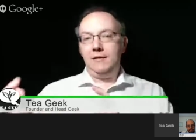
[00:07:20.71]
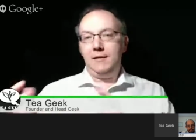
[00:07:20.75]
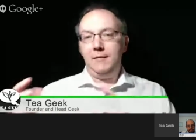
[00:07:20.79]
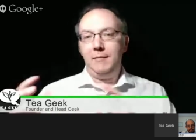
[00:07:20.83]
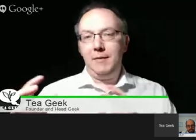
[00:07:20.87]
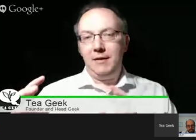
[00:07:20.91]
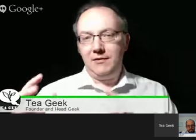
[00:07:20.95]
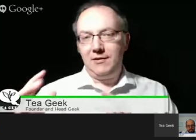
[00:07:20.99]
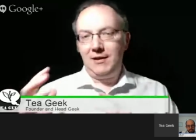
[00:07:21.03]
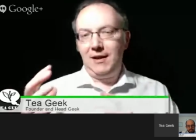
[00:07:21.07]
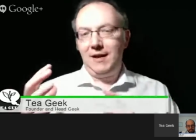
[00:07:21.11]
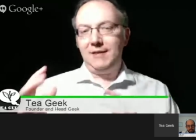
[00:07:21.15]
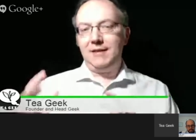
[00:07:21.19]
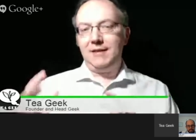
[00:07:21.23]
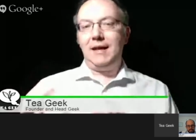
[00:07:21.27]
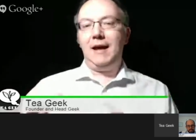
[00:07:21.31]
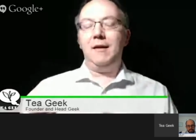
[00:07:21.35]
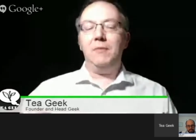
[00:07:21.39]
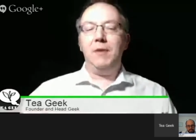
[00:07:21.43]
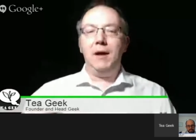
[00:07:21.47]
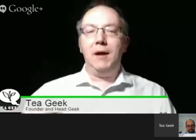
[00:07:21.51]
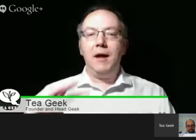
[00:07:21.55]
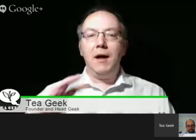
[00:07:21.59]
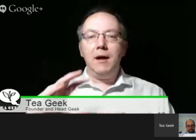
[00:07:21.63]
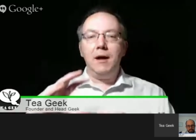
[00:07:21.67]
Let me say it
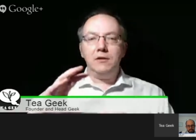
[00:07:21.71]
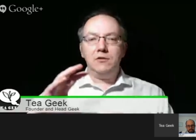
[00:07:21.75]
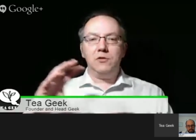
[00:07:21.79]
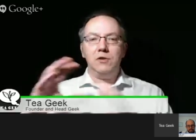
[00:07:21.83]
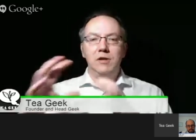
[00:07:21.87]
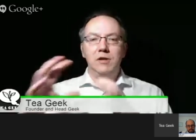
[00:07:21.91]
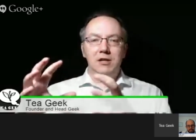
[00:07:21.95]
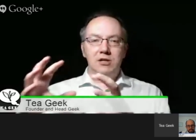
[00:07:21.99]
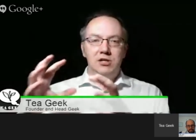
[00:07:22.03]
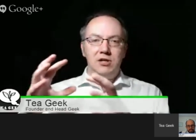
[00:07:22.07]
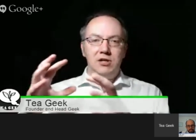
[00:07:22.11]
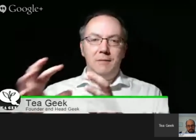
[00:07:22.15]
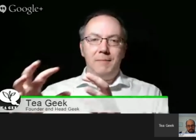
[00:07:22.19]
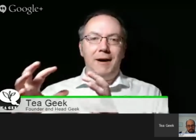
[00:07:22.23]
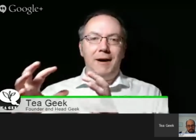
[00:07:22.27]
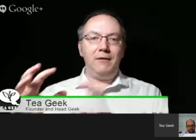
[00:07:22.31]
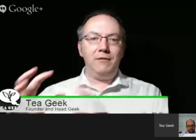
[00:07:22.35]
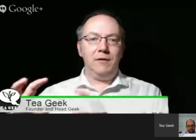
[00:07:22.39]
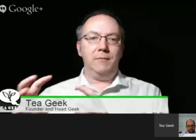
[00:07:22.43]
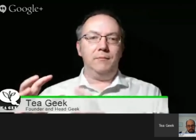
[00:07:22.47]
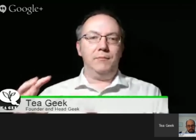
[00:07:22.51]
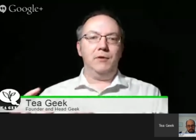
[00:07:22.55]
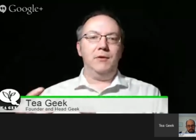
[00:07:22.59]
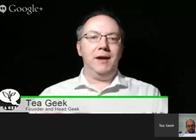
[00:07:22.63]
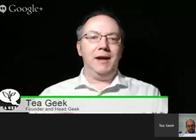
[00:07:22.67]
that way. A tradition
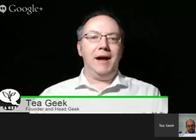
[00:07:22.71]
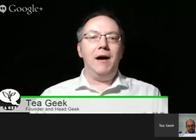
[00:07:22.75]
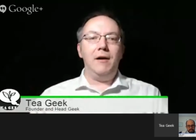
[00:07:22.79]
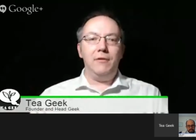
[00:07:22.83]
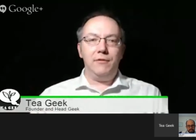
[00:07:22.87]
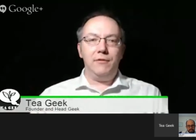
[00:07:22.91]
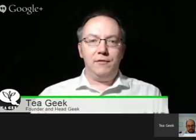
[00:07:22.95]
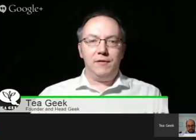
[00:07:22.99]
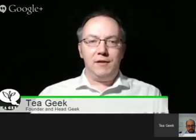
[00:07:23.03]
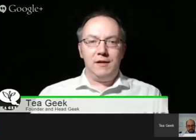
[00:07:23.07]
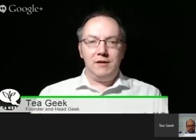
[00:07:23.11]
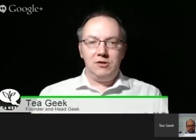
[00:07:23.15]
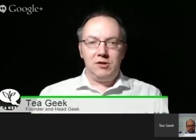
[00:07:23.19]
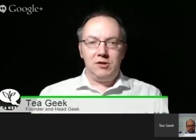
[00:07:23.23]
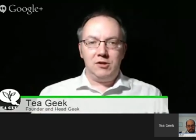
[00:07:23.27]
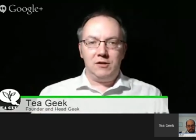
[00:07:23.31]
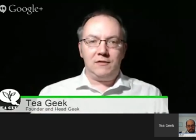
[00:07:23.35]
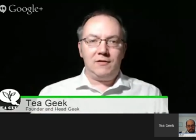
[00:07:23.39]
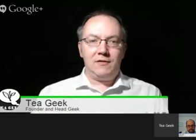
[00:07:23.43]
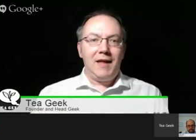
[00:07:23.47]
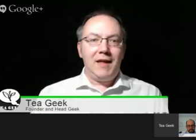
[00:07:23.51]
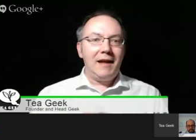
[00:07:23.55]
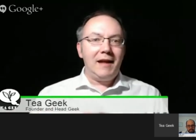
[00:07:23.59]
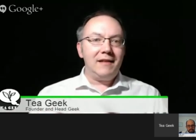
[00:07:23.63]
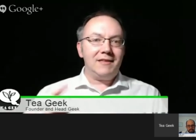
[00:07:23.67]
about the brewing, other than
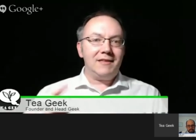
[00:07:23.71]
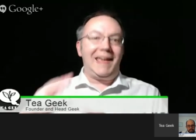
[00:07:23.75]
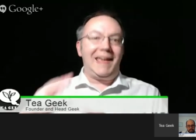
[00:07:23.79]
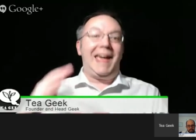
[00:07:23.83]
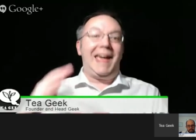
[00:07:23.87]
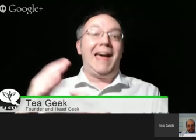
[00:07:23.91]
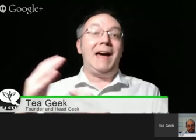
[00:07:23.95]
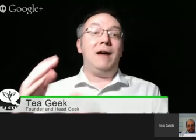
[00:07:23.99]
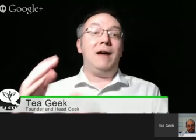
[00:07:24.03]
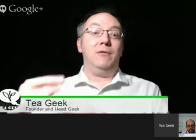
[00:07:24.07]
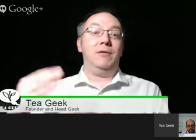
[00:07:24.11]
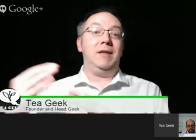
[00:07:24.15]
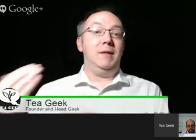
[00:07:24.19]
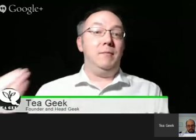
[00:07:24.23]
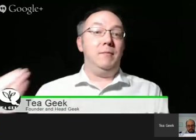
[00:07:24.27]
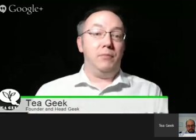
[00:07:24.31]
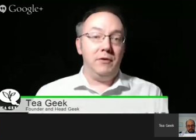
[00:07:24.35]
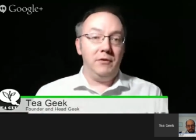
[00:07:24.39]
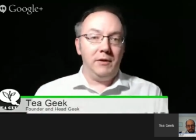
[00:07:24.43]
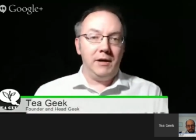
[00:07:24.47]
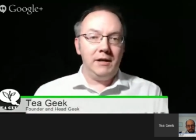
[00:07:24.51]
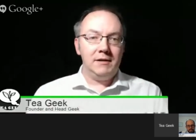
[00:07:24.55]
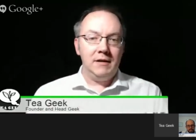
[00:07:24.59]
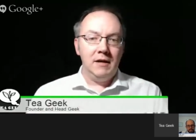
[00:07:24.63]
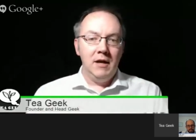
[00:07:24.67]
just that's how they
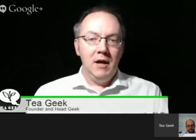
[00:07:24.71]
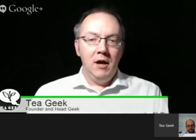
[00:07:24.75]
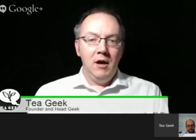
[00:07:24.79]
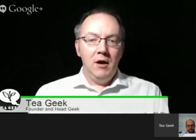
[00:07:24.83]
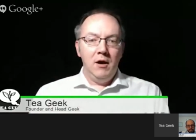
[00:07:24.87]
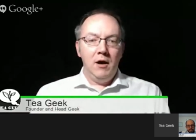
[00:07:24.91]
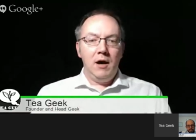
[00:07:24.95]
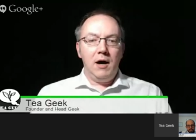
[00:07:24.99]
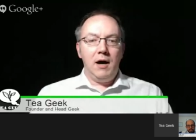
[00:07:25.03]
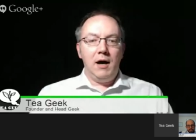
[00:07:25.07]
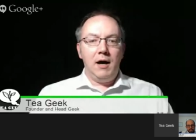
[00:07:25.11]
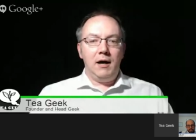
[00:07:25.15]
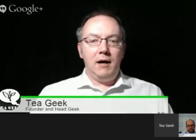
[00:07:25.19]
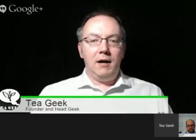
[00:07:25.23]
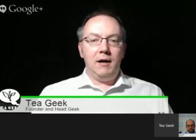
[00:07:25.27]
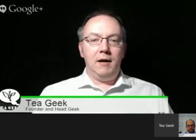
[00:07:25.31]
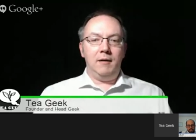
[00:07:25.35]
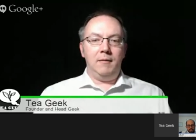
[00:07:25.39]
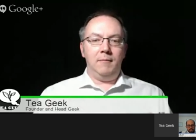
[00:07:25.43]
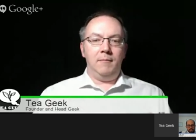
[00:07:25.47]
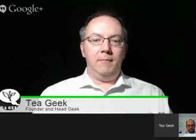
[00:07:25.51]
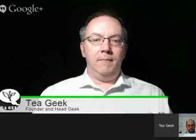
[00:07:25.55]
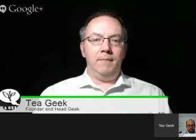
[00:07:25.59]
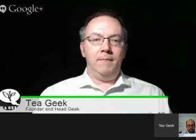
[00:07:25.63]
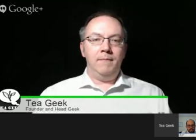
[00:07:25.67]
brew it,
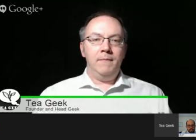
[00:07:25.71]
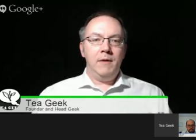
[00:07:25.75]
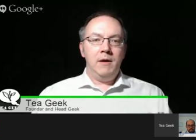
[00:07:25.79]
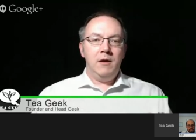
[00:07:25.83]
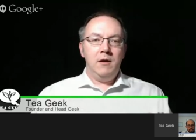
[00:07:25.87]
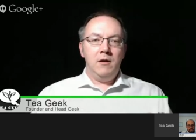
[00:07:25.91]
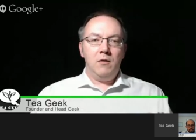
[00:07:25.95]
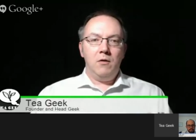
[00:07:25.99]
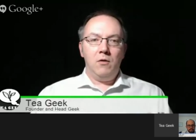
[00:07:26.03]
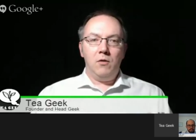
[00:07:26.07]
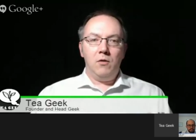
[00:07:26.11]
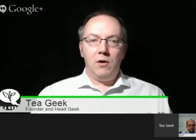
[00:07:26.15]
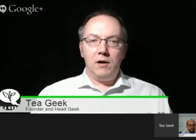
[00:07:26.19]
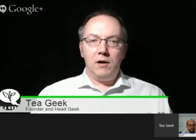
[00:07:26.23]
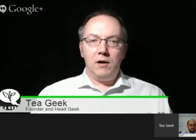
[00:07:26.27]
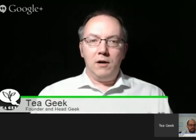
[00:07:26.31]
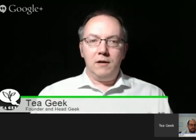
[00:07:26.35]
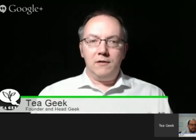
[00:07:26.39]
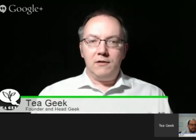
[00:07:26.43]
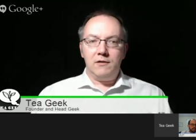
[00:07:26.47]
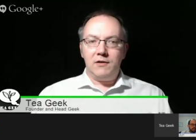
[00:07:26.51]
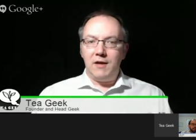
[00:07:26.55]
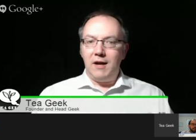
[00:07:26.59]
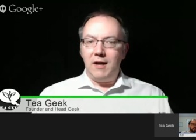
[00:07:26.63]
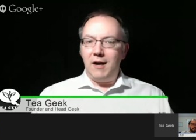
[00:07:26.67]
or
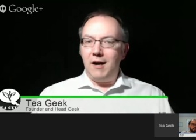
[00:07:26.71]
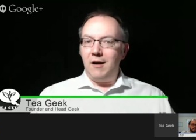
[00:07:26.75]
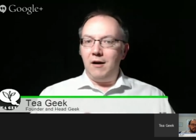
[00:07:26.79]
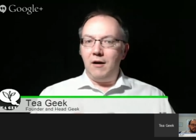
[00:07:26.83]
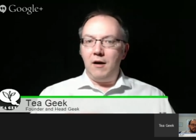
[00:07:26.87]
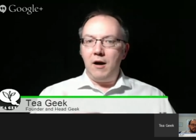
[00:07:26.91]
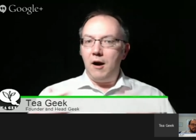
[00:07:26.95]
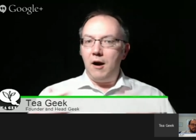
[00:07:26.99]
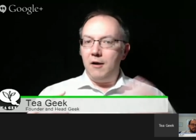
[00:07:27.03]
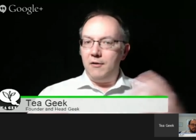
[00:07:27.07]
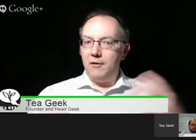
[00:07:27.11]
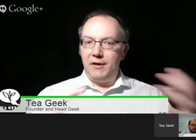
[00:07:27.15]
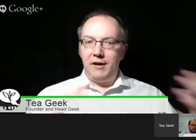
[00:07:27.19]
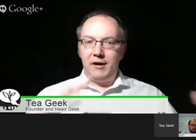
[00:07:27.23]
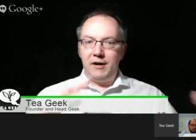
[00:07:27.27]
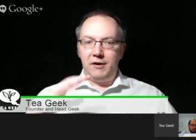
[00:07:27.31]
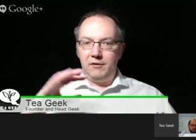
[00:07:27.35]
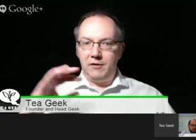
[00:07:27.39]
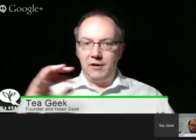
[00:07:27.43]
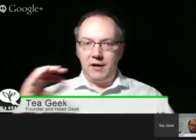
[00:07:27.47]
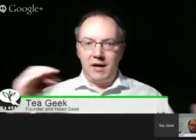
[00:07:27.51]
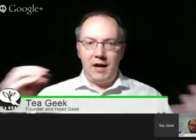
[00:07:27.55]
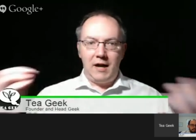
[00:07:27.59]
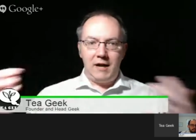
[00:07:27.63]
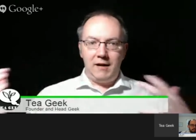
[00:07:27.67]
are
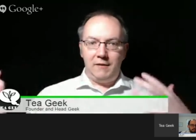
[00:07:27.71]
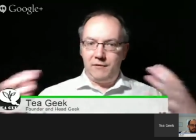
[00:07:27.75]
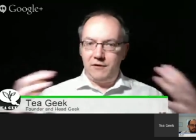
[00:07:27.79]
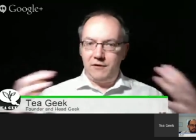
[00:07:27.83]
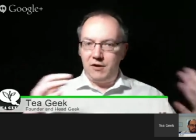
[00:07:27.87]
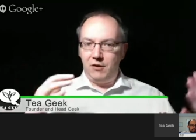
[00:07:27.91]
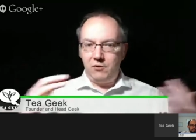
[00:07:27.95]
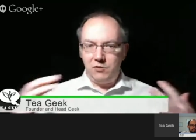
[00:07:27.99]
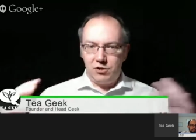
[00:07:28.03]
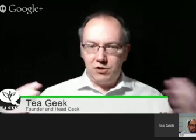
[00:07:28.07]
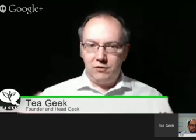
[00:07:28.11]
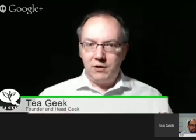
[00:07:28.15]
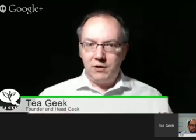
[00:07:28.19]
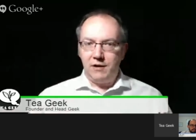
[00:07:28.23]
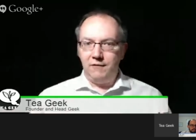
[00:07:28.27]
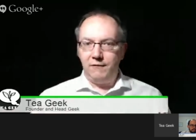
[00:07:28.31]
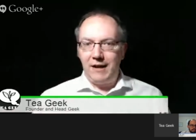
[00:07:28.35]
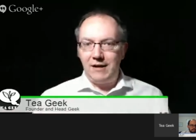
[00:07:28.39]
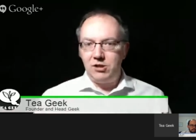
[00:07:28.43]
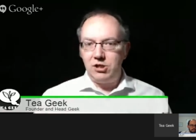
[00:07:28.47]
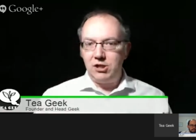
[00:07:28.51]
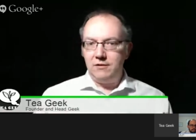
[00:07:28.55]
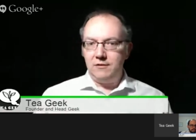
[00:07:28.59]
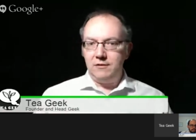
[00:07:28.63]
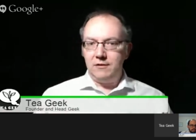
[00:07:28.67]
there kind of social
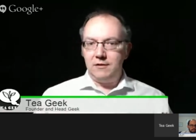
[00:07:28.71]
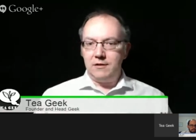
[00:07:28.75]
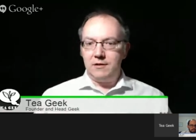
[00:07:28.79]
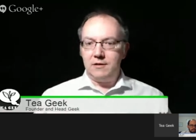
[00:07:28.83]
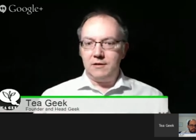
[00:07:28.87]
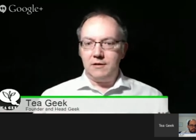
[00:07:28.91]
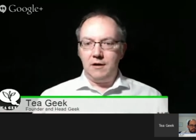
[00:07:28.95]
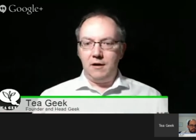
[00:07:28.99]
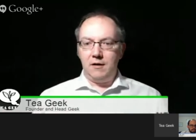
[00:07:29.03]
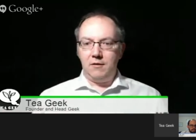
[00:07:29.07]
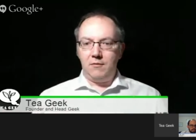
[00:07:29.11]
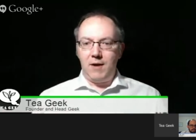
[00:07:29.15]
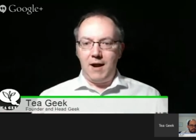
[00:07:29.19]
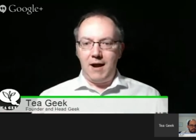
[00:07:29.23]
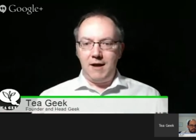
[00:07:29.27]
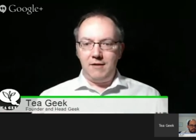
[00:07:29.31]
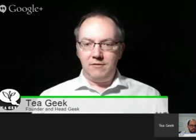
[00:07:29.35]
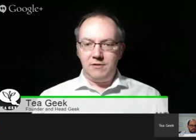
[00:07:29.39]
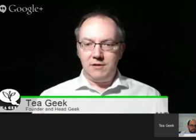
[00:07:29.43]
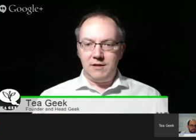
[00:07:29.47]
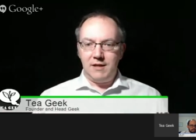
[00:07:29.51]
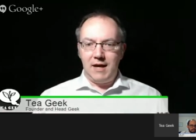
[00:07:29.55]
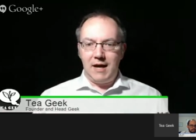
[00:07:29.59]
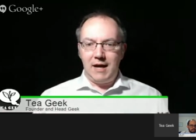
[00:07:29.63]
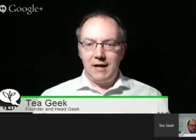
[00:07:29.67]
conventions
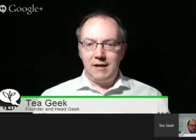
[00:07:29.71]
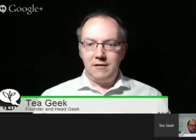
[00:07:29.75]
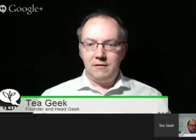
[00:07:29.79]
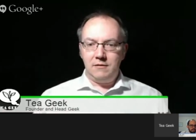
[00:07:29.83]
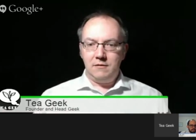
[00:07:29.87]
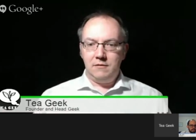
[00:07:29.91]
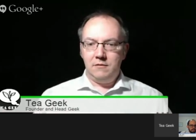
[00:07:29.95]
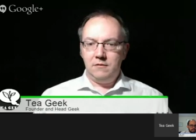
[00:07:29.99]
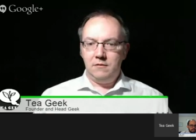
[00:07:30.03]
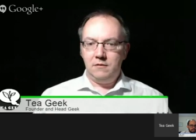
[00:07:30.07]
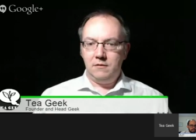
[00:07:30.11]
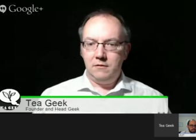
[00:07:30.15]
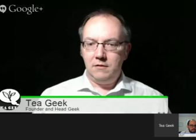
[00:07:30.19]
around that?